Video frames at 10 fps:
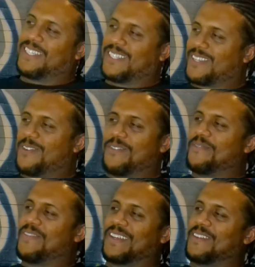Cause it's
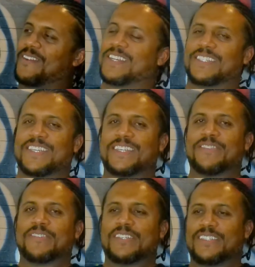corn. Fucking greatest
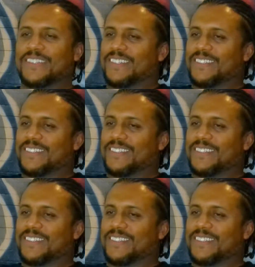kid ever.